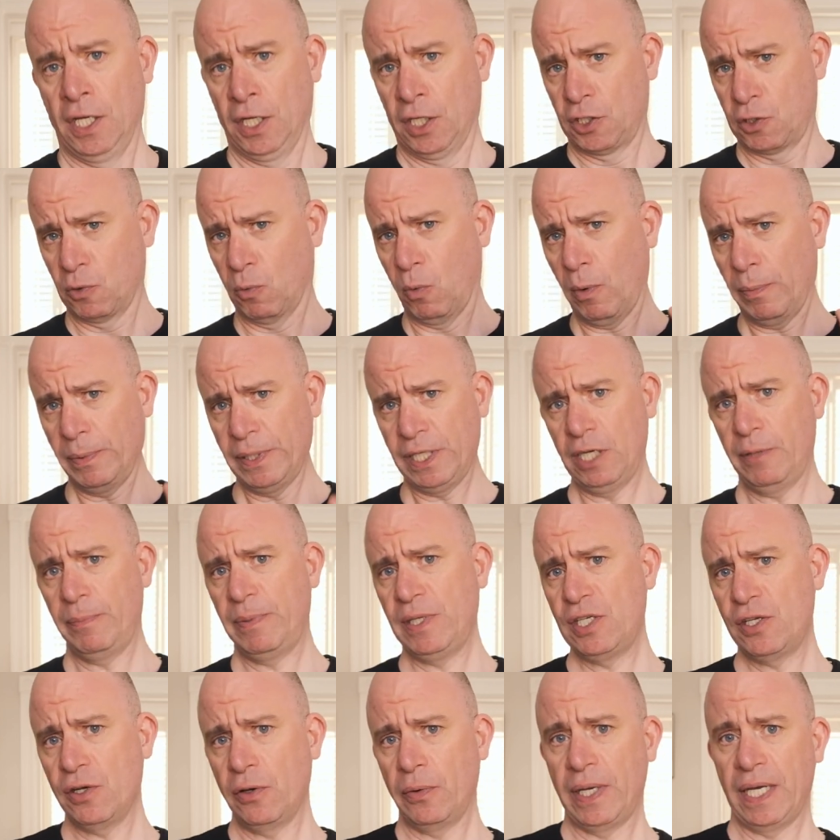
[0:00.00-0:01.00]
So what we're going to be
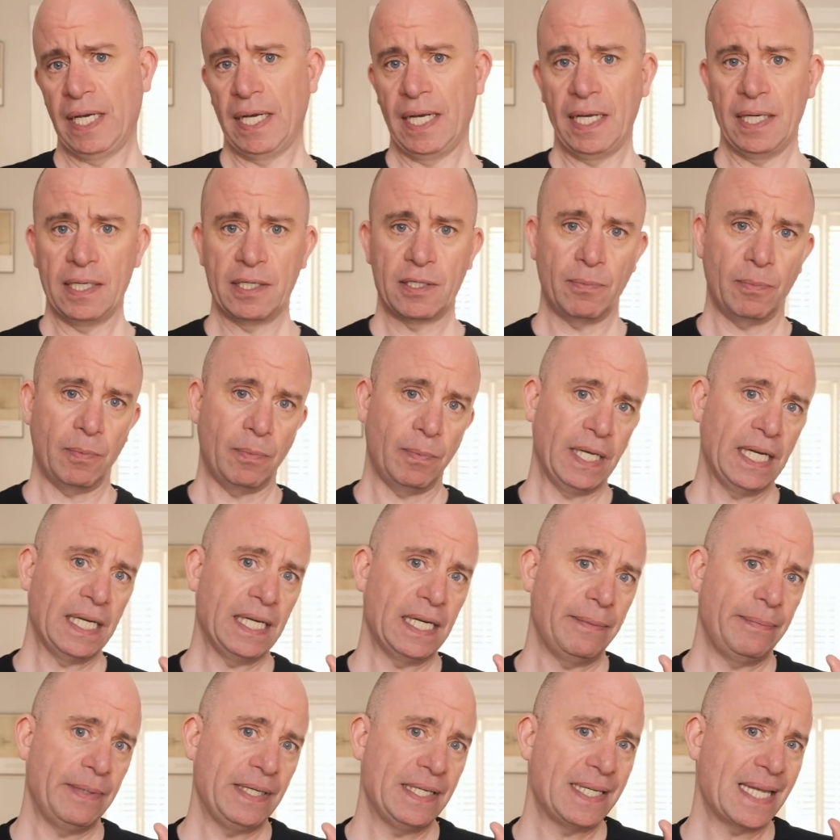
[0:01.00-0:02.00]
doing is we're
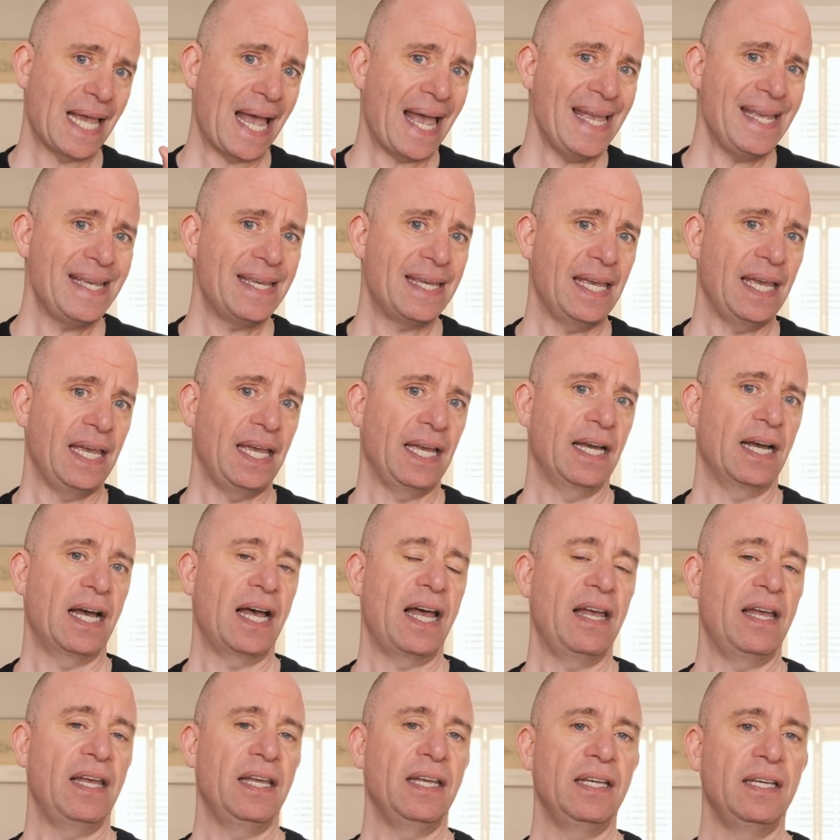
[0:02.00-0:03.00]
going to be taking
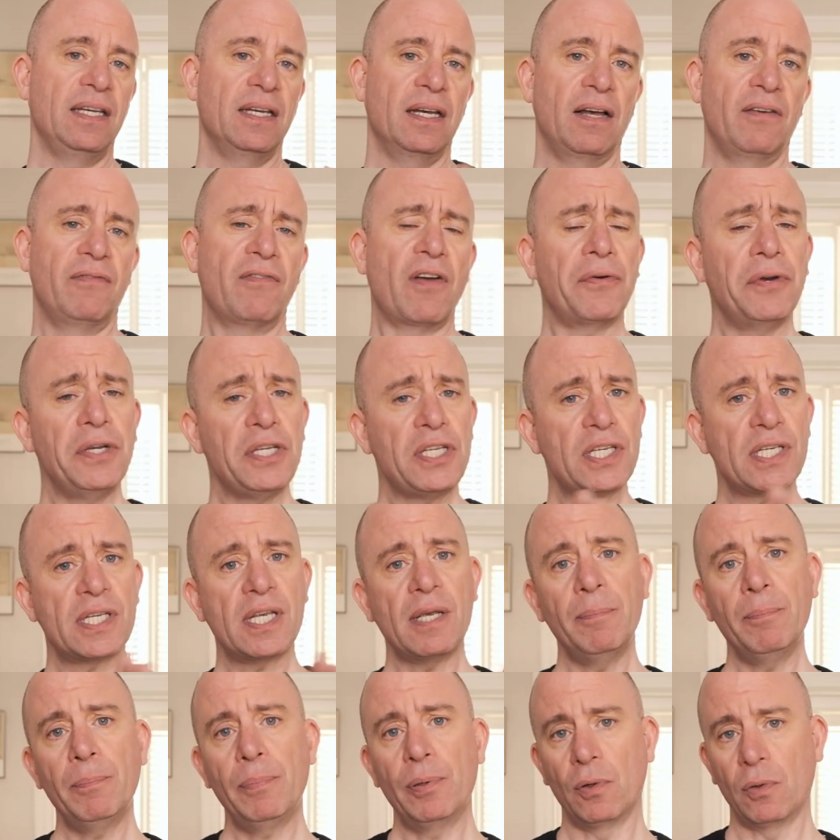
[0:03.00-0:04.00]
a very
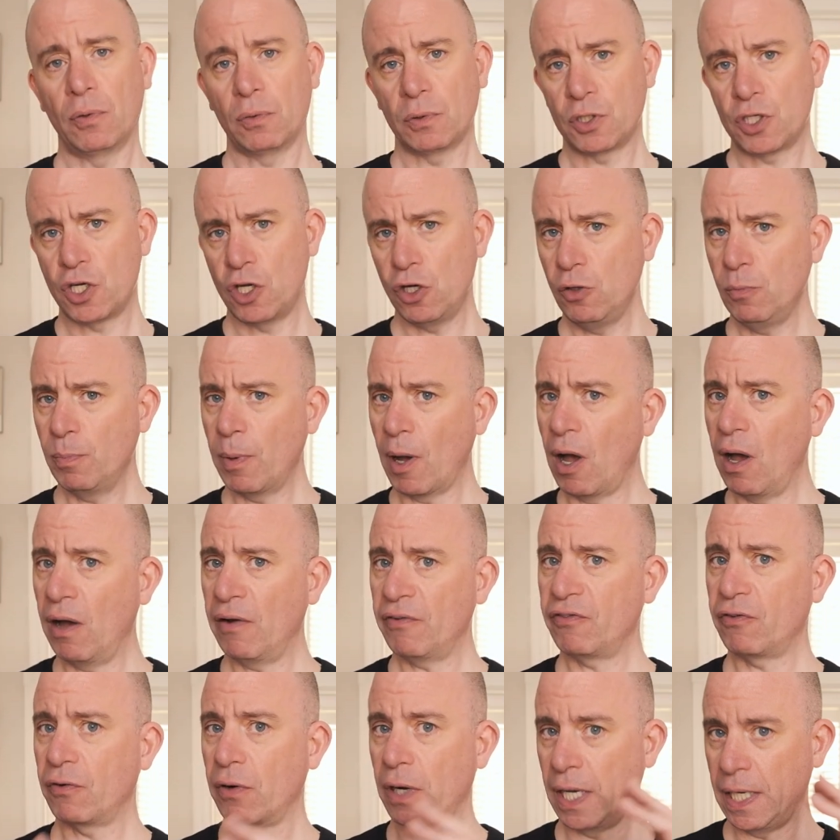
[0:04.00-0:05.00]
simple two-bar
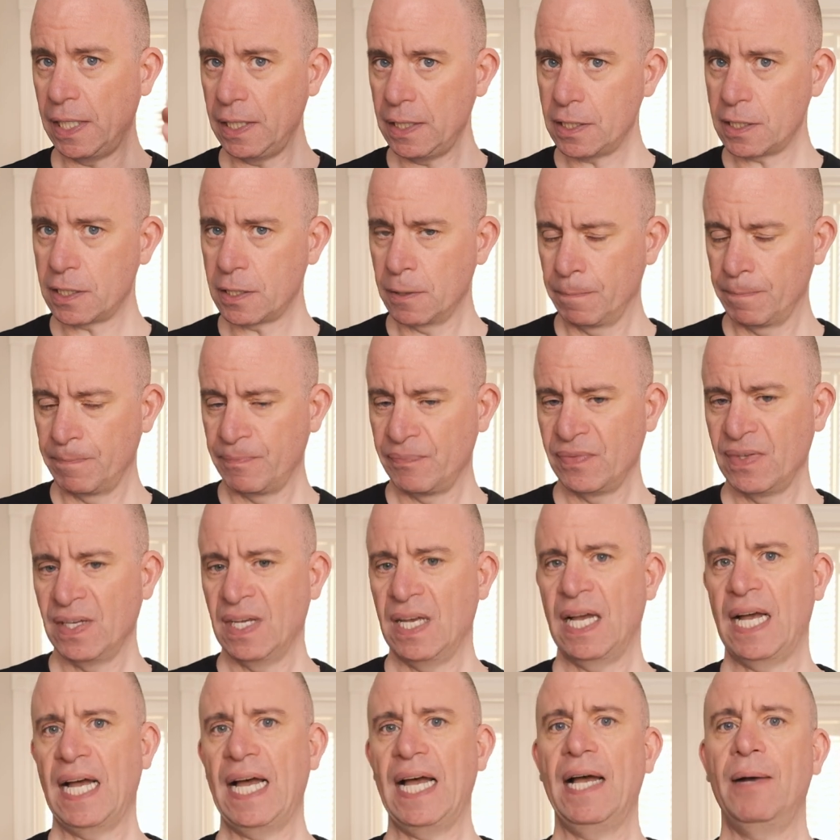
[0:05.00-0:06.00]
phrase,
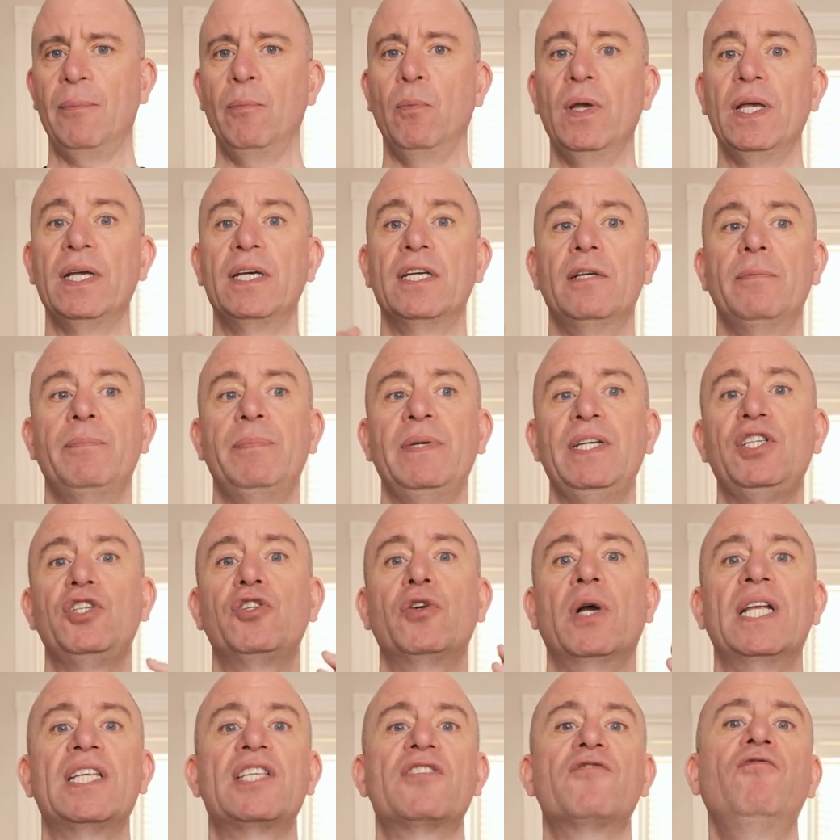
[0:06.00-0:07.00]
and we're going to be
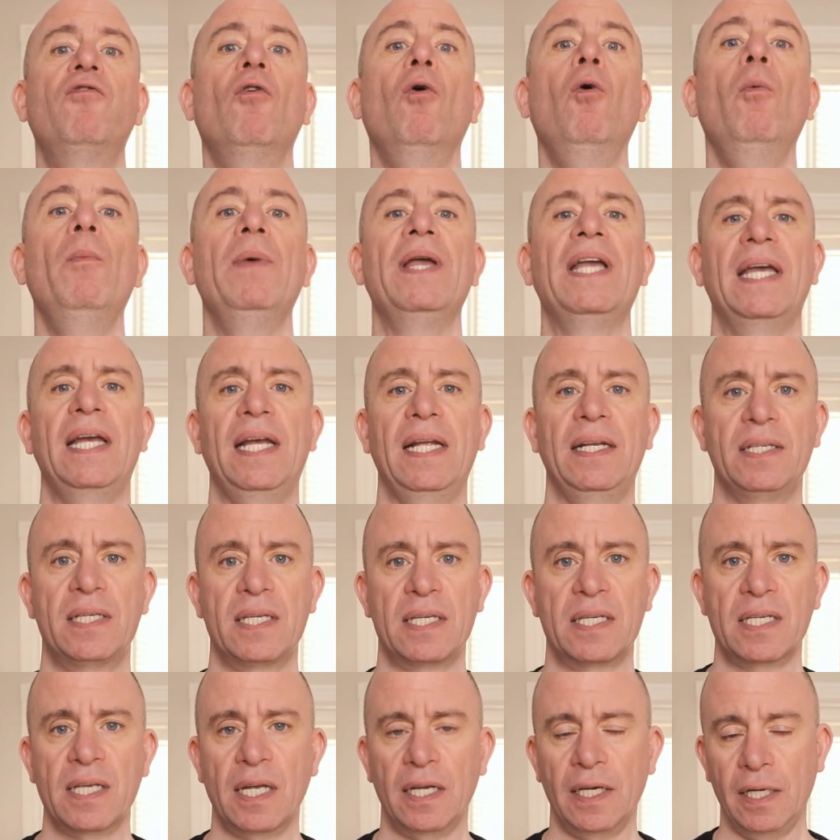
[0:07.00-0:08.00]
transforming it into
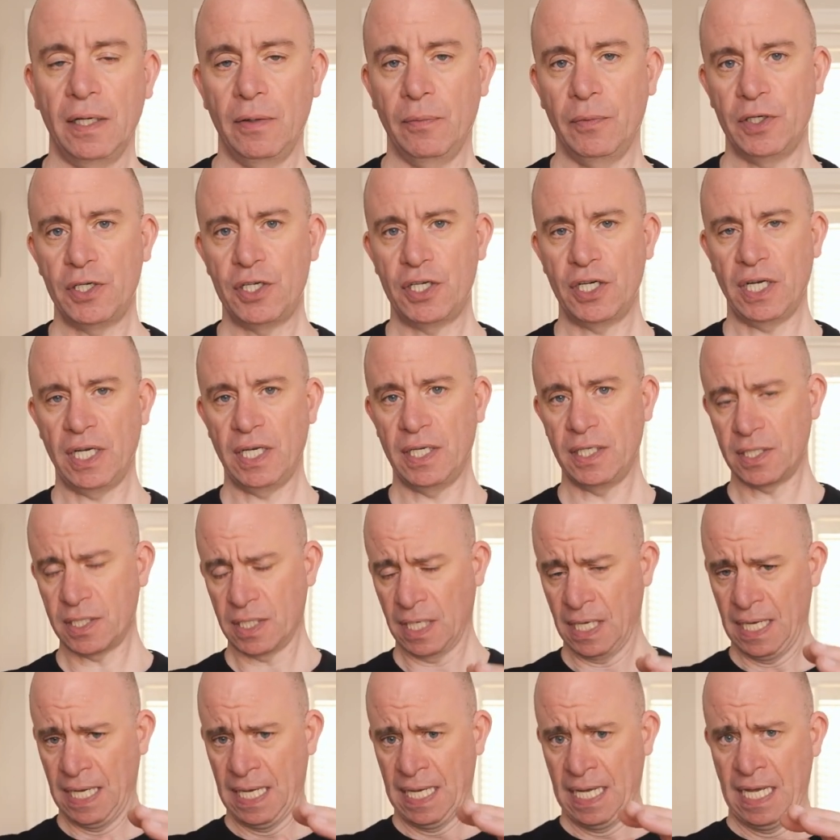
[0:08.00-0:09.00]
something which
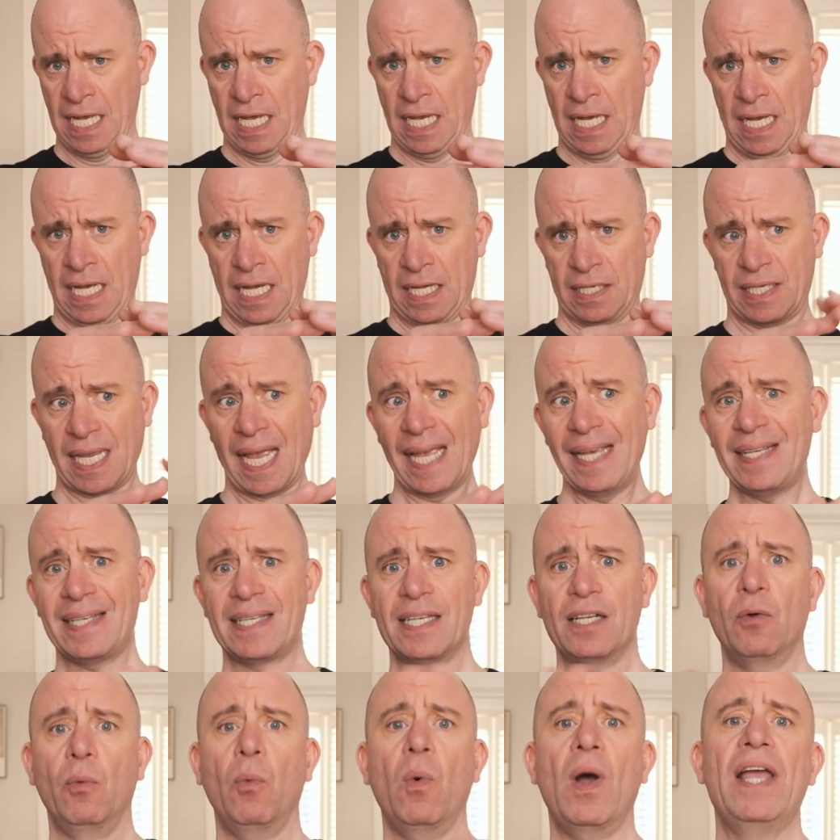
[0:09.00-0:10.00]
is takes
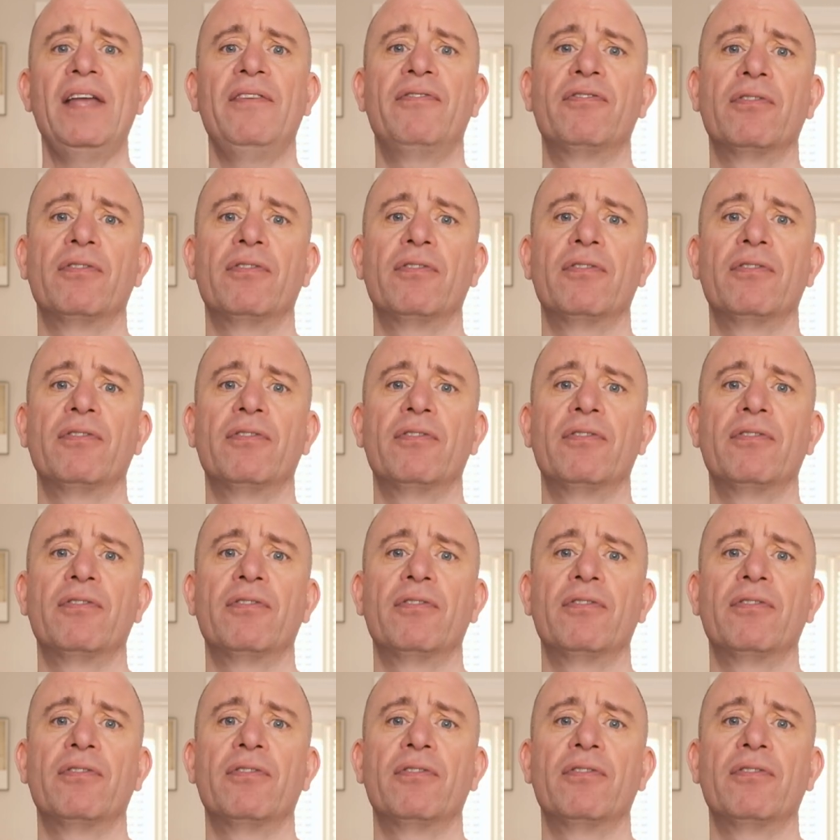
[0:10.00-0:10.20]
it away